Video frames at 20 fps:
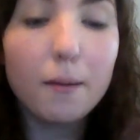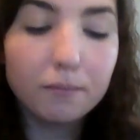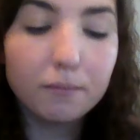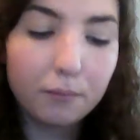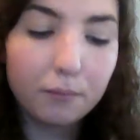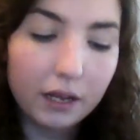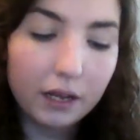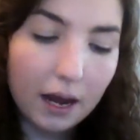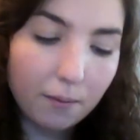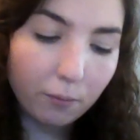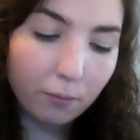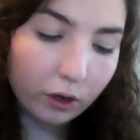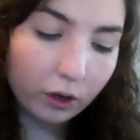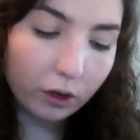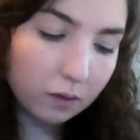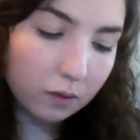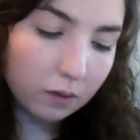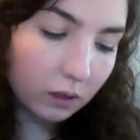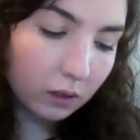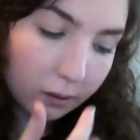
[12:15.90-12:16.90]
But I'm going
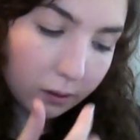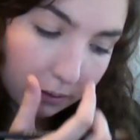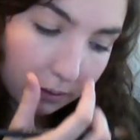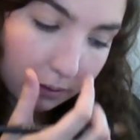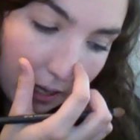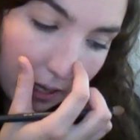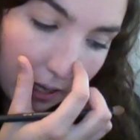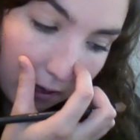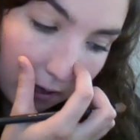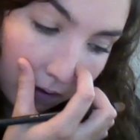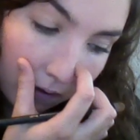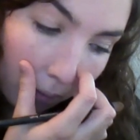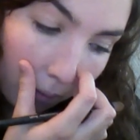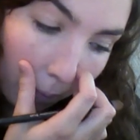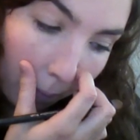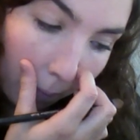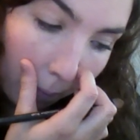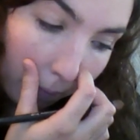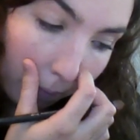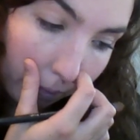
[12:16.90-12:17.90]
to be using,
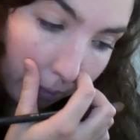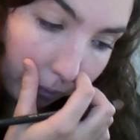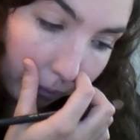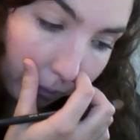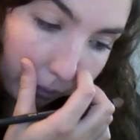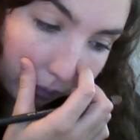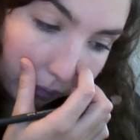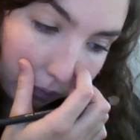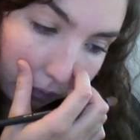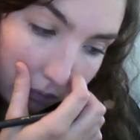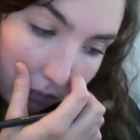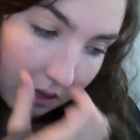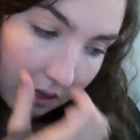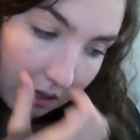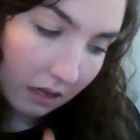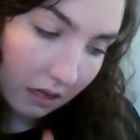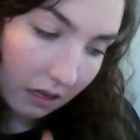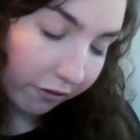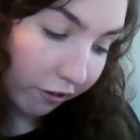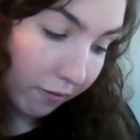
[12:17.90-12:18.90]

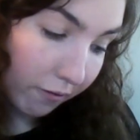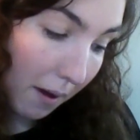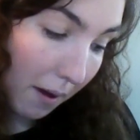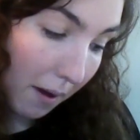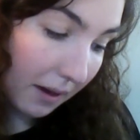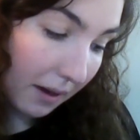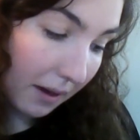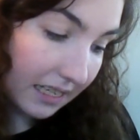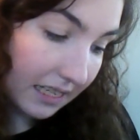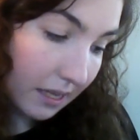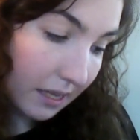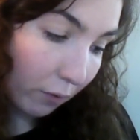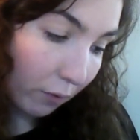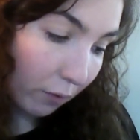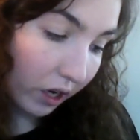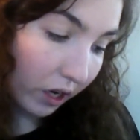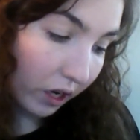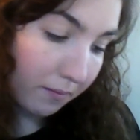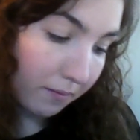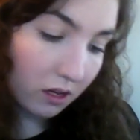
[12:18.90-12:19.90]
for my base, I'm
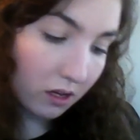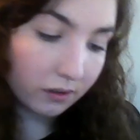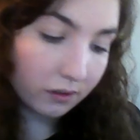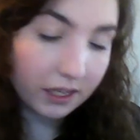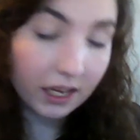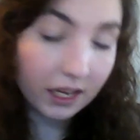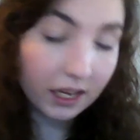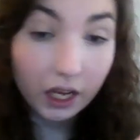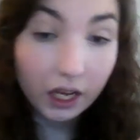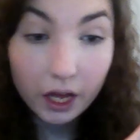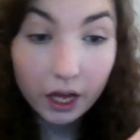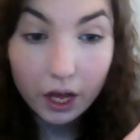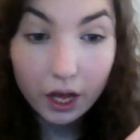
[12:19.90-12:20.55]
going to be using